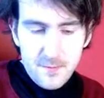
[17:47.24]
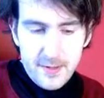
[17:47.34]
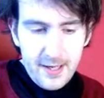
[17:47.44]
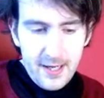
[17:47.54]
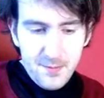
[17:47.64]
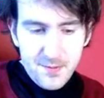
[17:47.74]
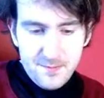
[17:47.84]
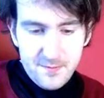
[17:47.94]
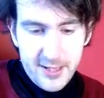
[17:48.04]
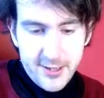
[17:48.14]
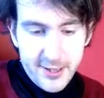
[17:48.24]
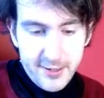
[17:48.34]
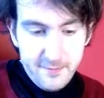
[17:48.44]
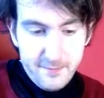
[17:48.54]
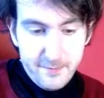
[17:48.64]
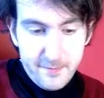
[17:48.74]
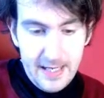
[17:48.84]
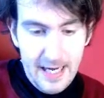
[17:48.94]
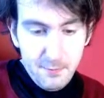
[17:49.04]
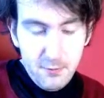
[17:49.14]
Yep, you do.
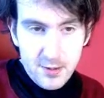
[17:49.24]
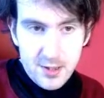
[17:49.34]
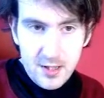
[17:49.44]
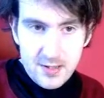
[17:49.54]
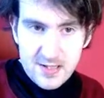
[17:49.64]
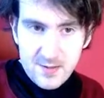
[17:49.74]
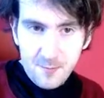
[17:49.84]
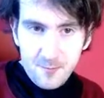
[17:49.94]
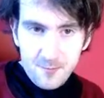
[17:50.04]
Everyone does.